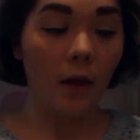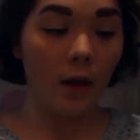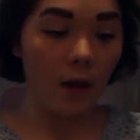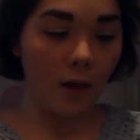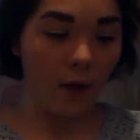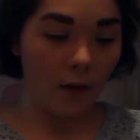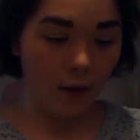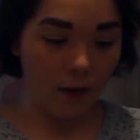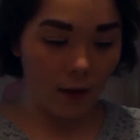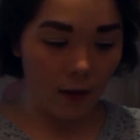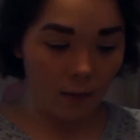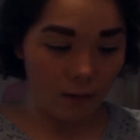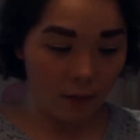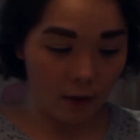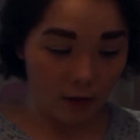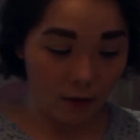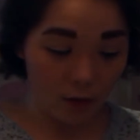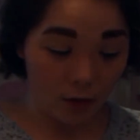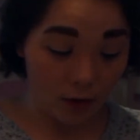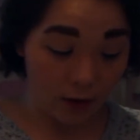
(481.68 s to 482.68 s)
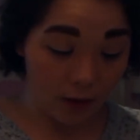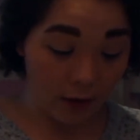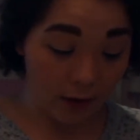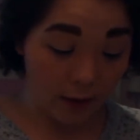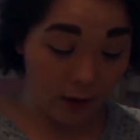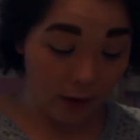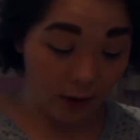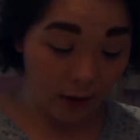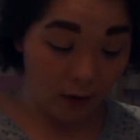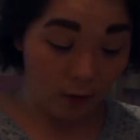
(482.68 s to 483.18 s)
And then I'm going to
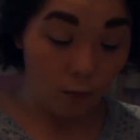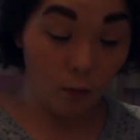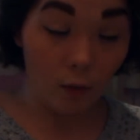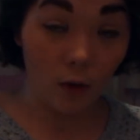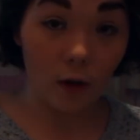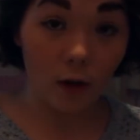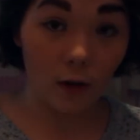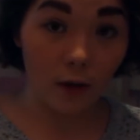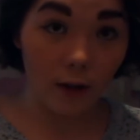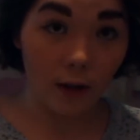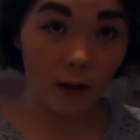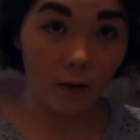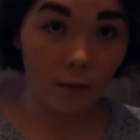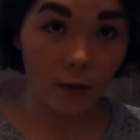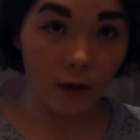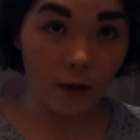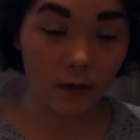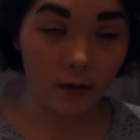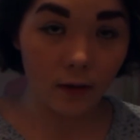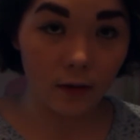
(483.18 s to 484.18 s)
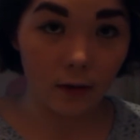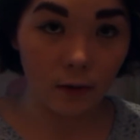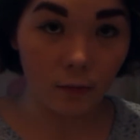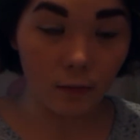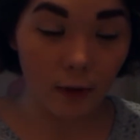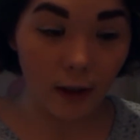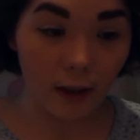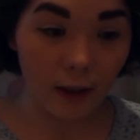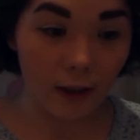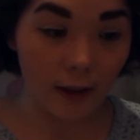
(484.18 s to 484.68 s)
try a waterline pencil
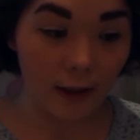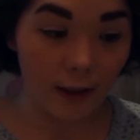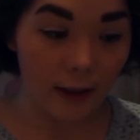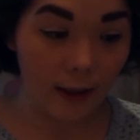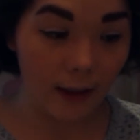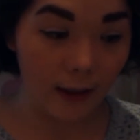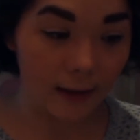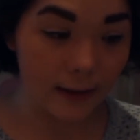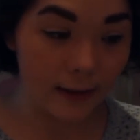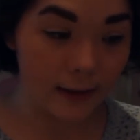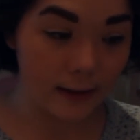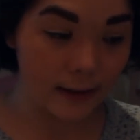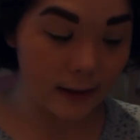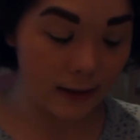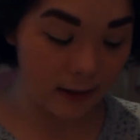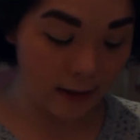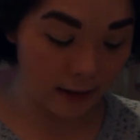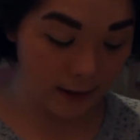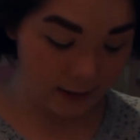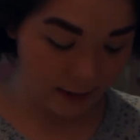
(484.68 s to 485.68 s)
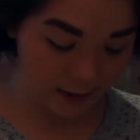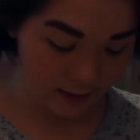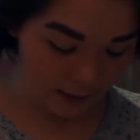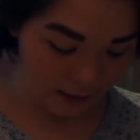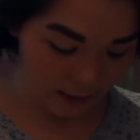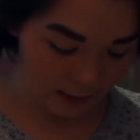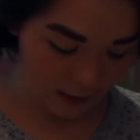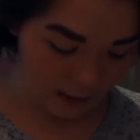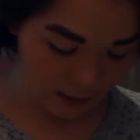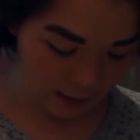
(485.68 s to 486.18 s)
by NYX. It's
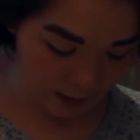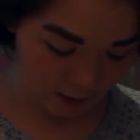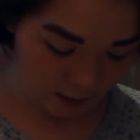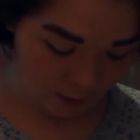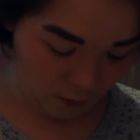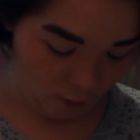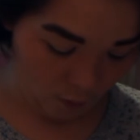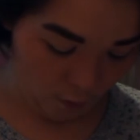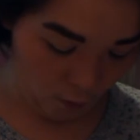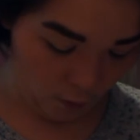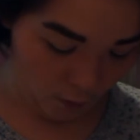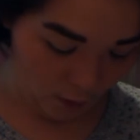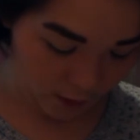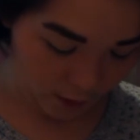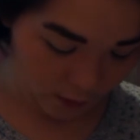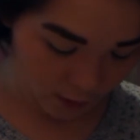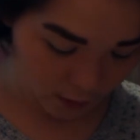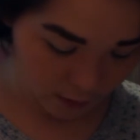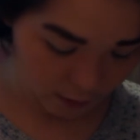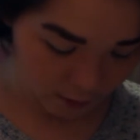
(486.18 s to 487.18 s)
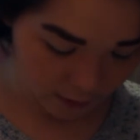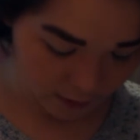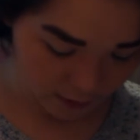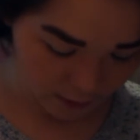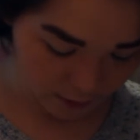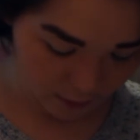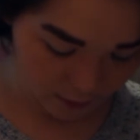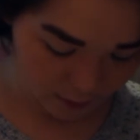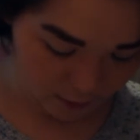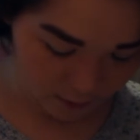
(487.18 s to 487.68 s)
the Wonder
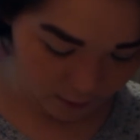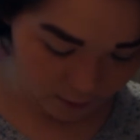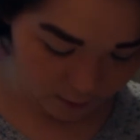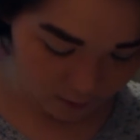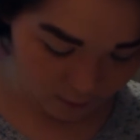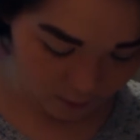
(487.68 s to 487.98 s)
Pencil.